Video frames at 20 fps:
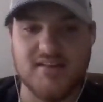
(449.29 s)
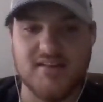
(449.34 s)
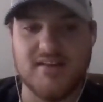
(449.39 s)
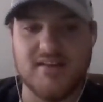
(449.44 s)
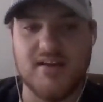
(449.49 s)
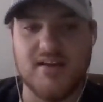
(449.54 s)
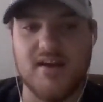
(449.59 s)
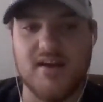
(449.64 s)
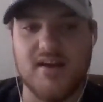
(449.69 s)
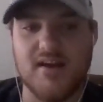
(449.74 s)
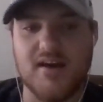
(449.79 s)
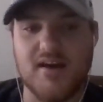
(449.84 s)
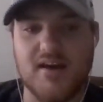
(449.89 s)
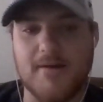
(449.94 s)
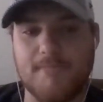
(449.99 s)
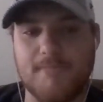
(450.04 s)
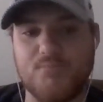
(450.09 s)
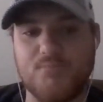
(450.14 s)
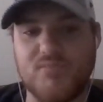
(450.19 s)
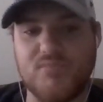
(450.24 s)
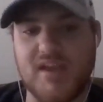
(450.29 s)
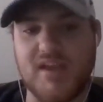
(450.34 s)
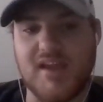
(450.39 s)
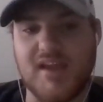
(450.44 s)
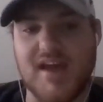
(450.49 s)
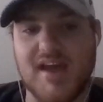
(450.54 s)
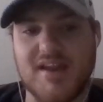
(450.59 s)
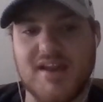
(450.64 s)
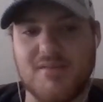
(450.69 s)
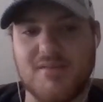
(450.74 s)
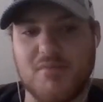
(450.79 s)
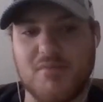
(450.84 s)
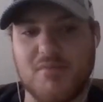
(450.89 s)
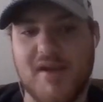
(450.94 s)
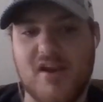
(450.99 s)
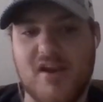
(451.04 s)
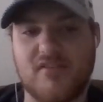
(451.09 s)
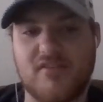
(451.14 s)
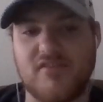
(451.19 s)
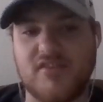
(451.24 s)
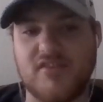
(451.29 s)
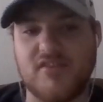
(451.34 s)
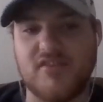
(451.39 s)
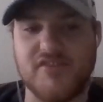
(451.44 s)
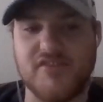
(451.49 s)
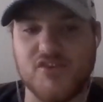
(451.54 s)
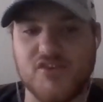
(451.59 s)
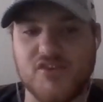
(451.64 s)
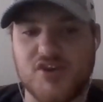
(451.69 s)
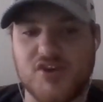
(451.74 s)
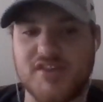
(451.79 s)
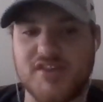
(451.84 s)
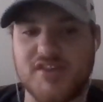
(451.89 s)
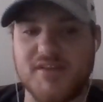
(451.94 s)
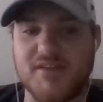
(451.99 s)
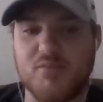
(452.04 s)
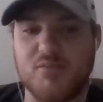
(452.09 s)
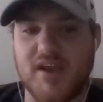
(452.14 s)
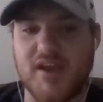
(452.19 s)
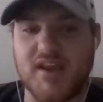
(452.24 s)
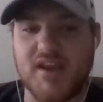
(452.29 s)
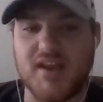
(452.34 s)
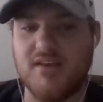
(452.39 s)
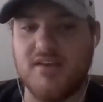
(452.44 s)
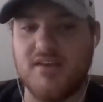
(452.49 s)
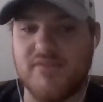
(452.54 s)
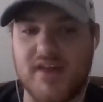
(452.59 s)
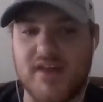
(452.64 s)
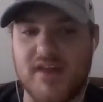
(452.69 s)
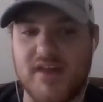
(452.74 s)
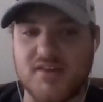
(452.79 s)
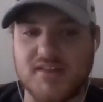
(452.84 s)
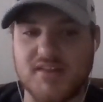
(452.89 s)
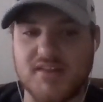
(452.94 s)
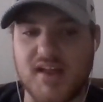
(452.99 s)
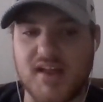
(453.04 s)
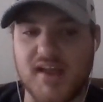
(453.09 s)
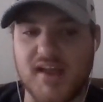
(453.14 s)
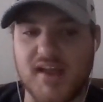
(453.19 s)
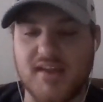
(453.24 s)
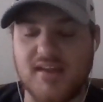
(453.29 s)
and kind of preparing for the future, and then bringing in a veteran like